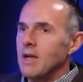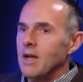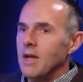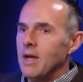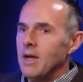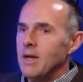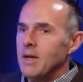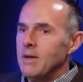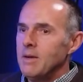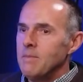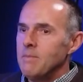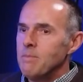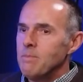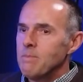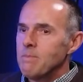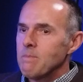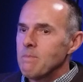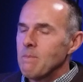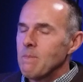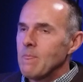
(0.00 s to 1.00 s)
And
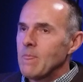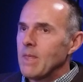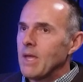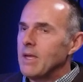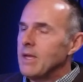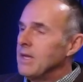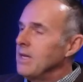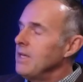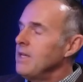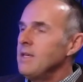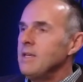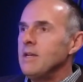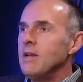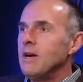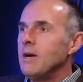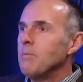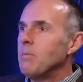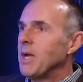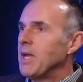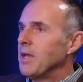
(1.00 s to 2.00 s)
they did
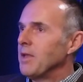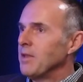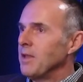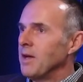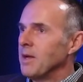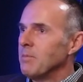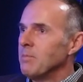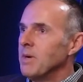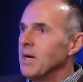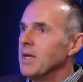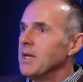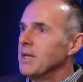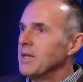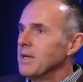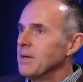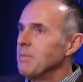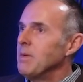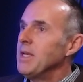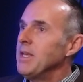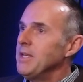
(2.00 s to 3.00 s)
not pay a lot of money.
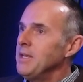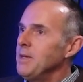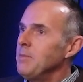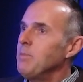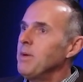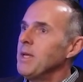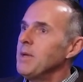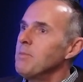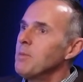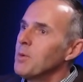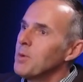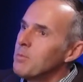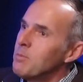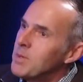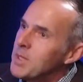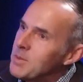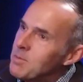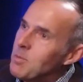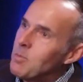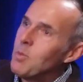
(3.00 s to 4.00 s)
I mean, it did pay more than
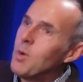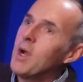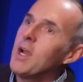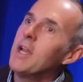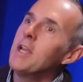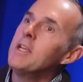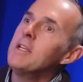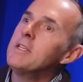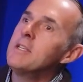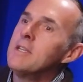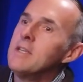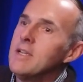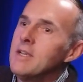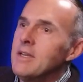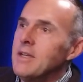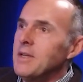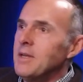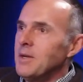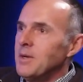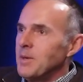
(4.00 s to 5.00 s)
minimum wage,
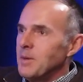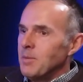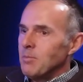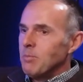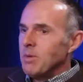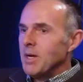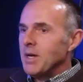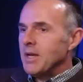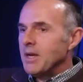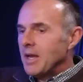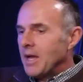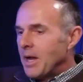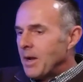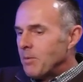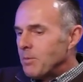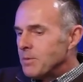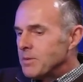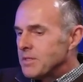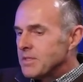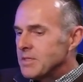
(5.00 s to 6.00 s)
but I
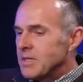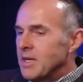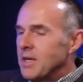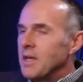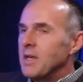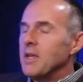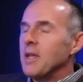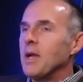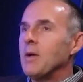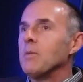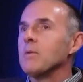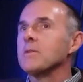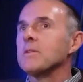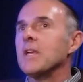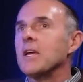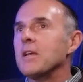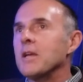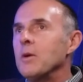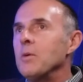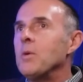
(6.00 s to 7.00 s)
was
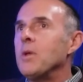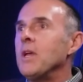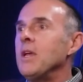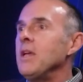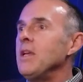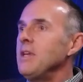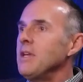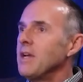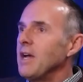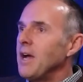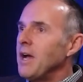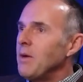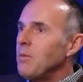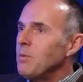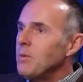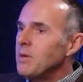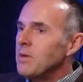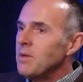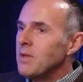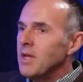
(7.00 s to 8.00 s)
like, okay,
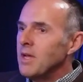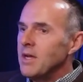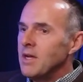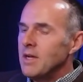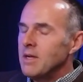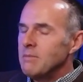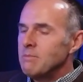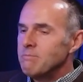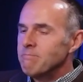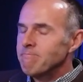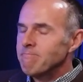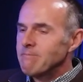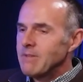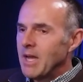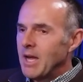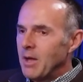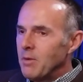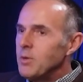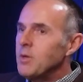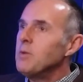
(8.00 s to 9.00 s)
I'll
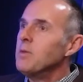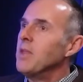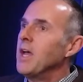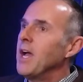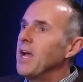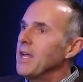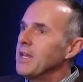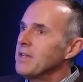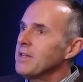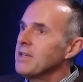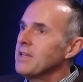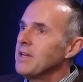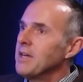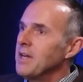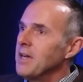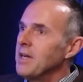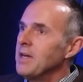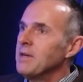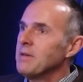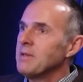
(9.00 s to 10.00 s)
do that.
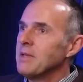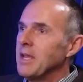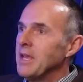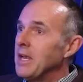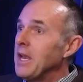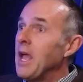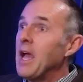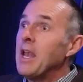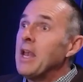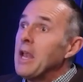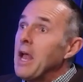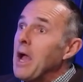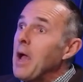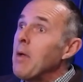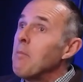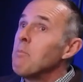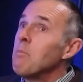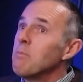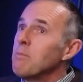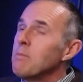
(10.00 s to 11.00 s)
And
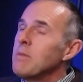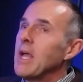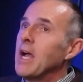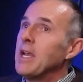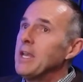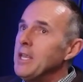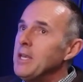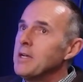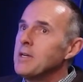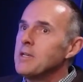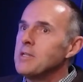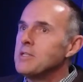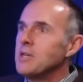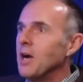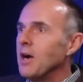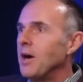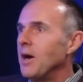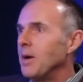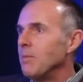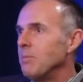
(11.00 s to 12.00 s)
I needed a
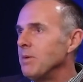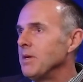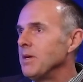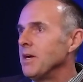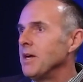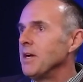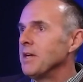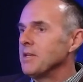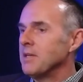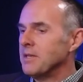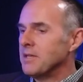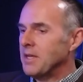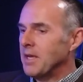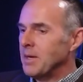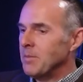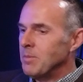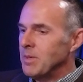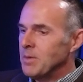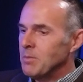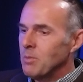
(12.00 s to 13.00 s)
job. I'd
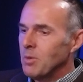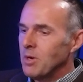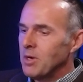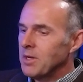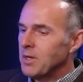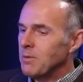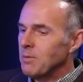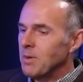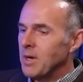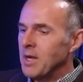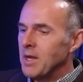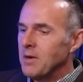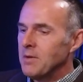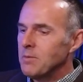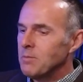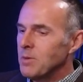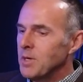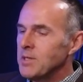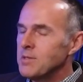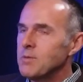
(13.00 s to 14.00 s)
kind of been working around
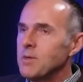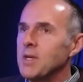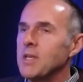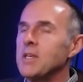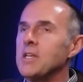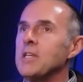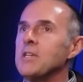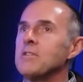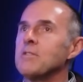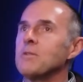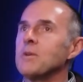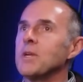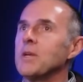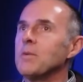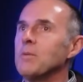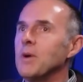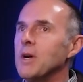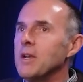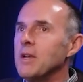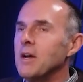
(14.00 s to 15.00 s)
the restaurant industry
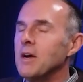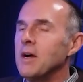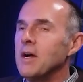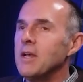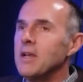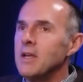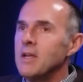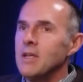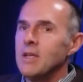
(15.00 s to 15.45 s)
and whatnot.